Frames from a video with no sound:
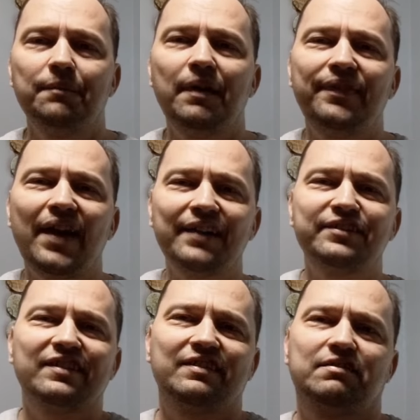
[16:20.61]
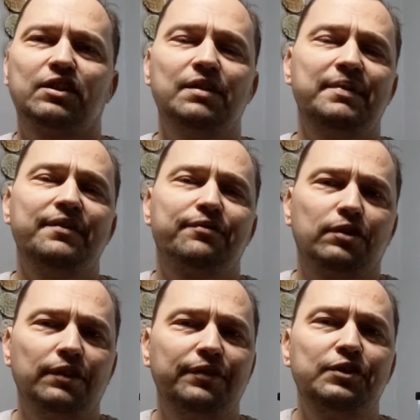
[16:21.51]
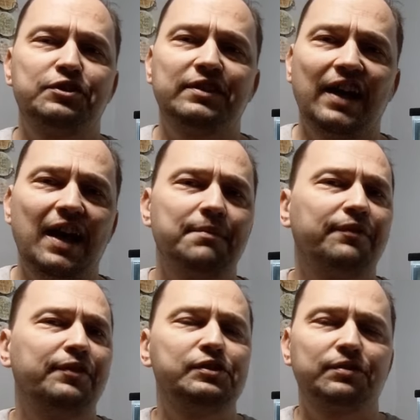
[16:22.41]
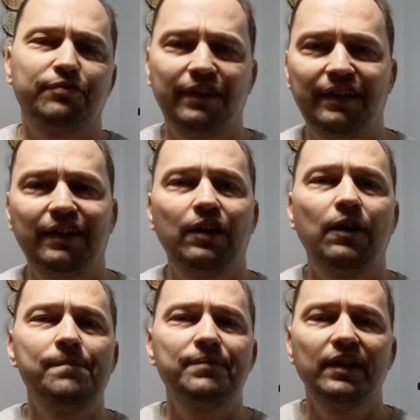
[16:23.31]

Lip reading: But that's going to be for a future time, a future video.